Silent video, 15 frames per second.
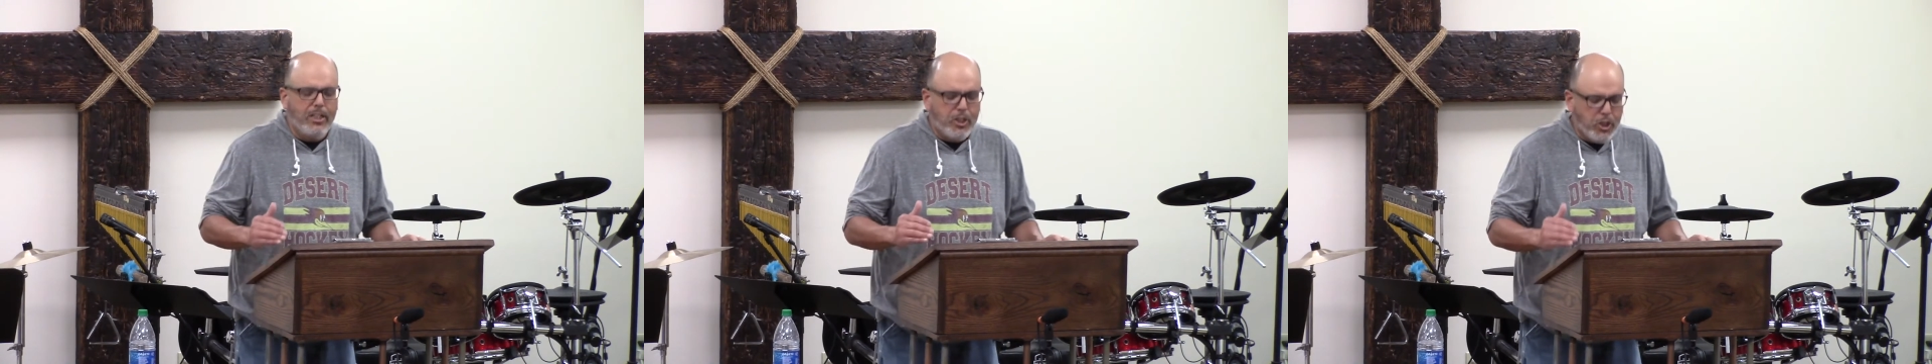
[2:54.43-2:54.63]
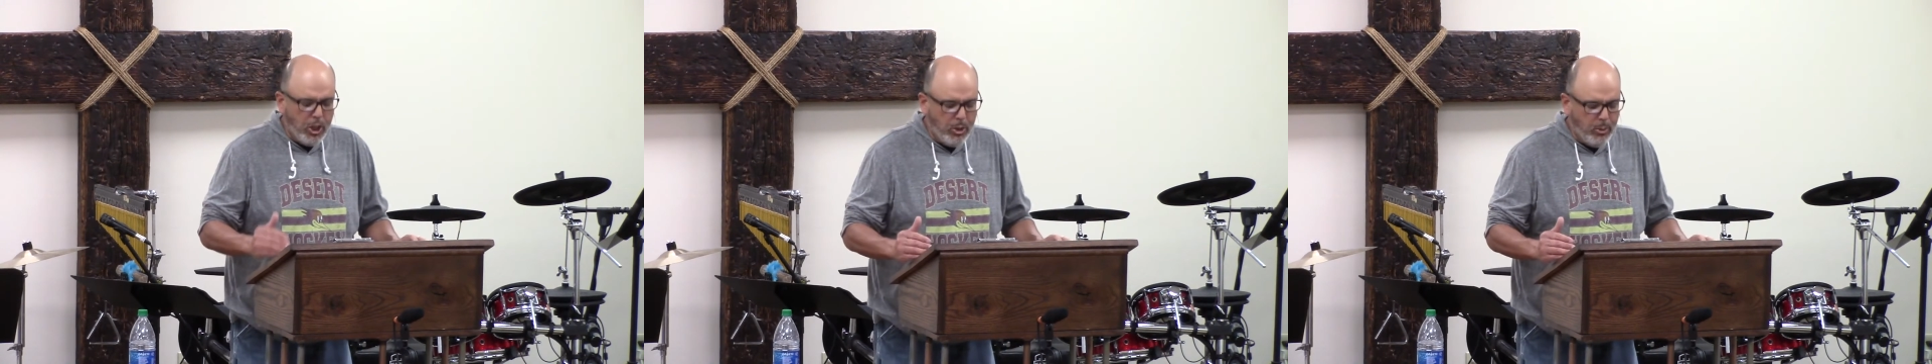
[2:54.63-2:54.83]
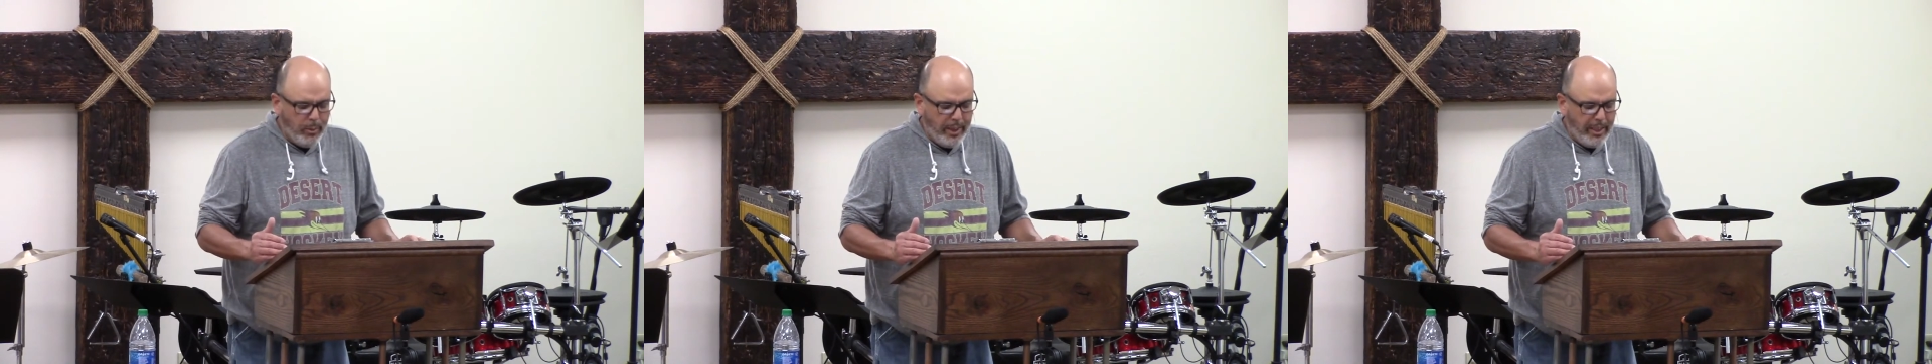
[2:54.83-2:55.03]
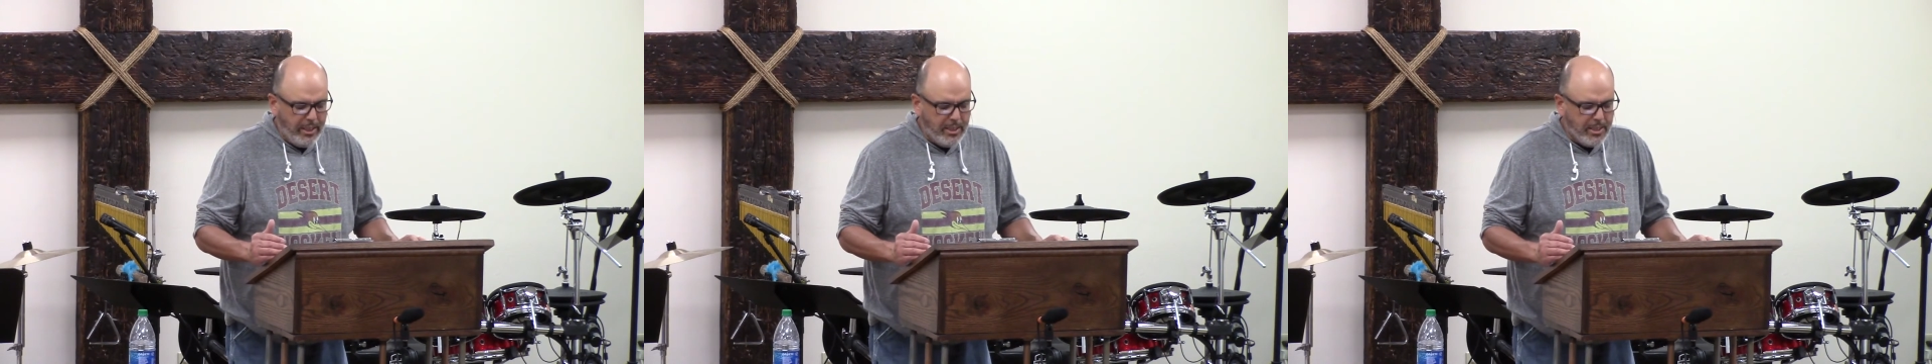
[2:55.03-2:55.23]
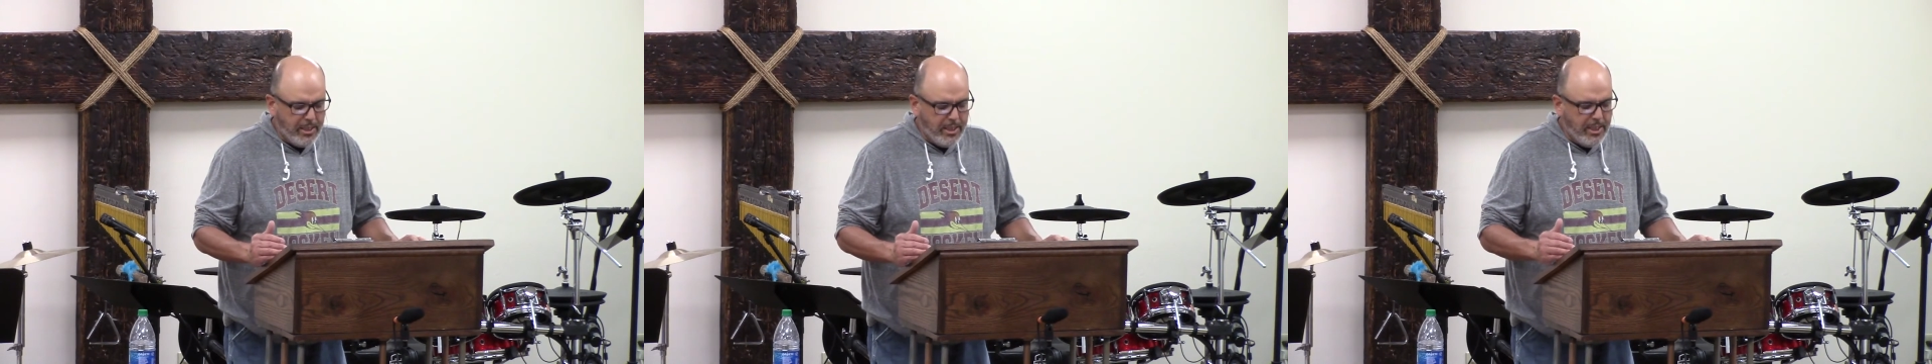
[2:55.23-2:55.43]

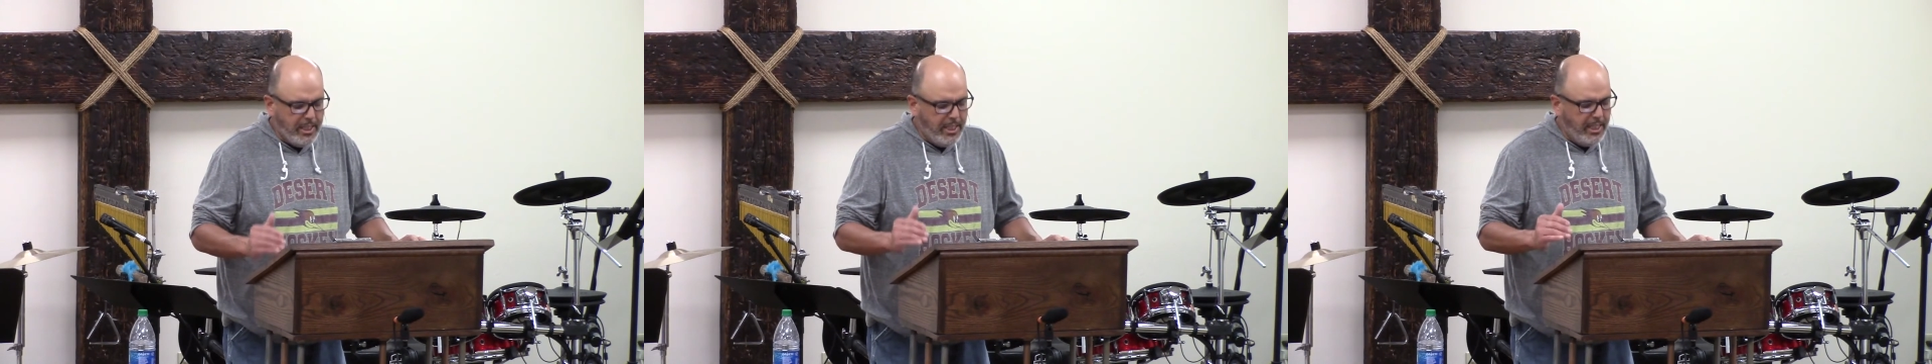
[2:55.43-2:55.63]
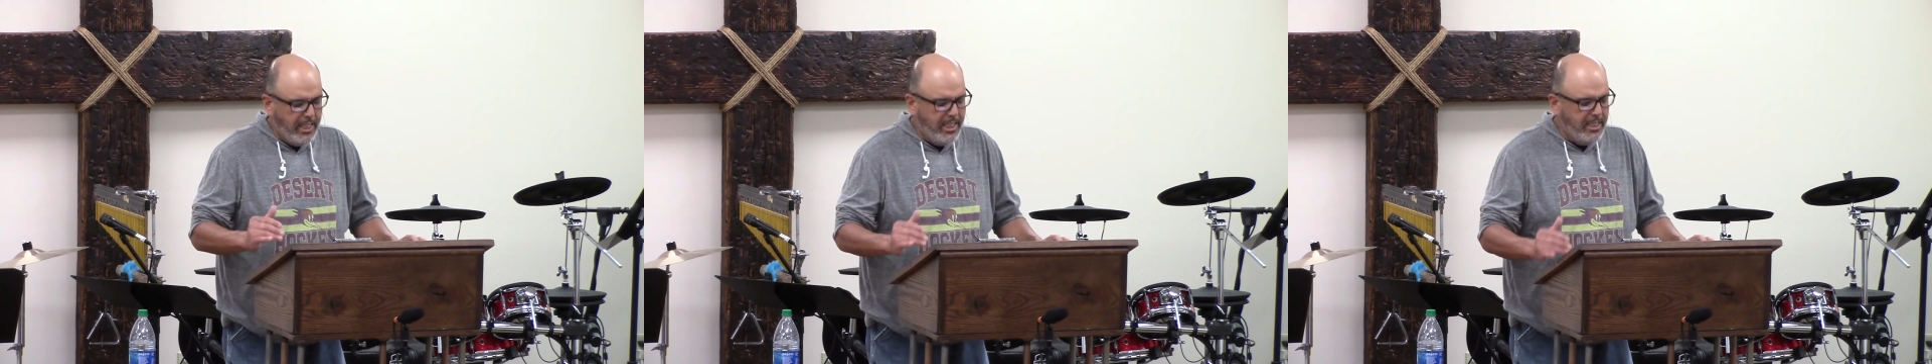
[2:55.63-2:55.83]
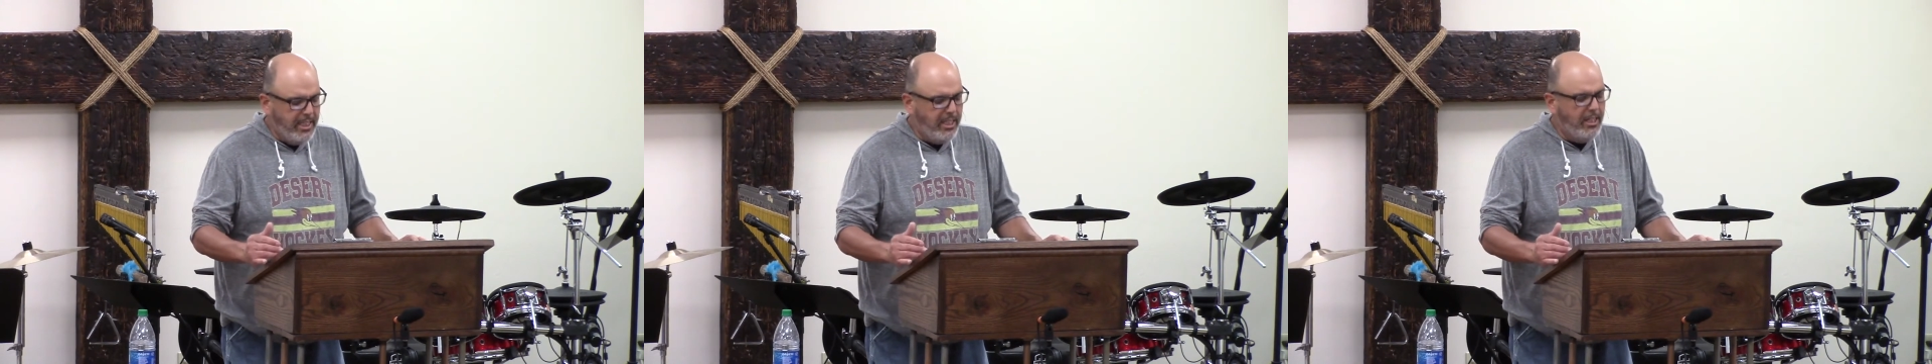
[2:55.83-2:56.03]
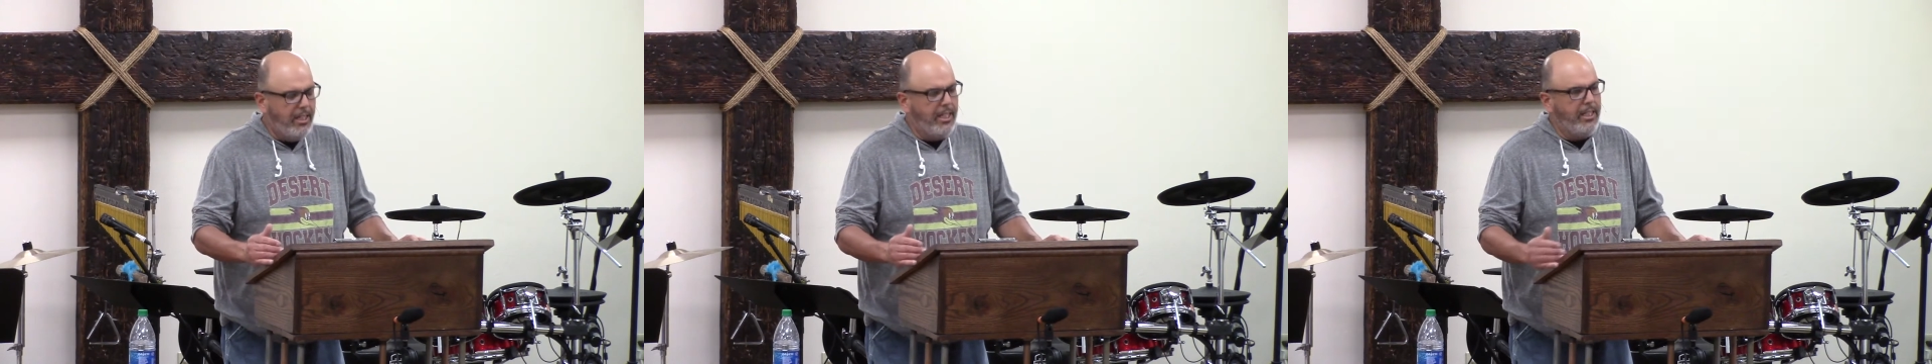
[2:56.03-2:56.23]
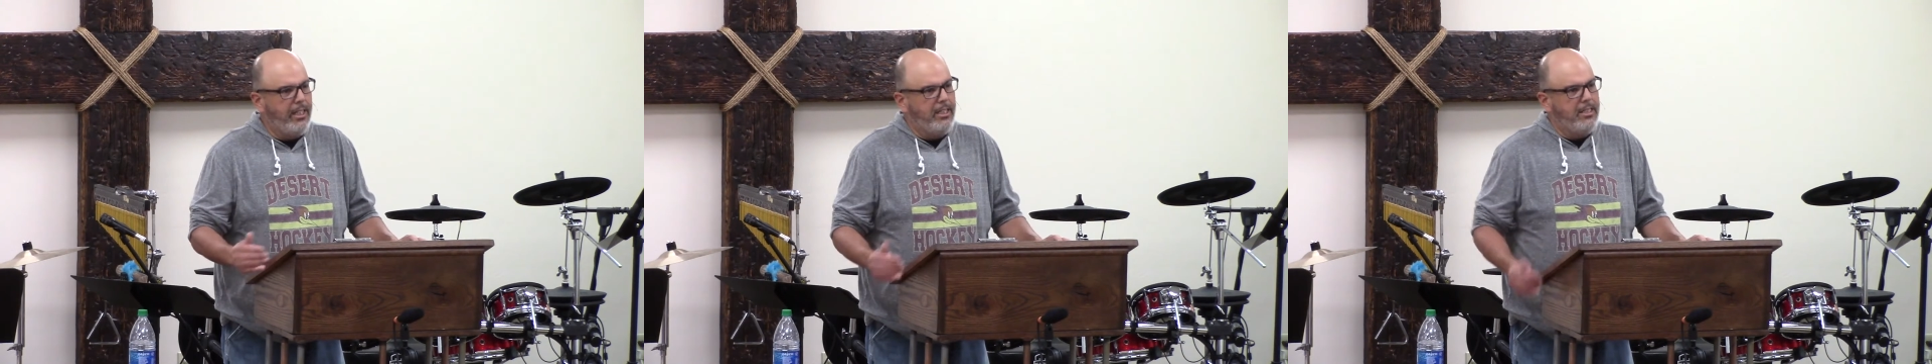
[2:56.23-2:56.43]
Joeys in the
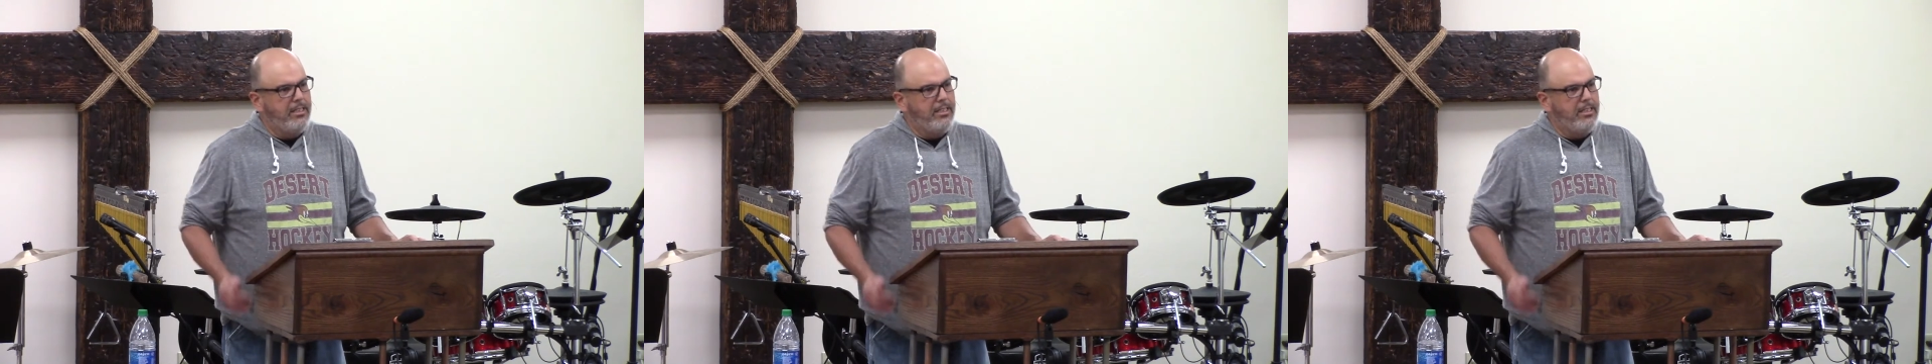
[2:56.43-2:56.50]
audience.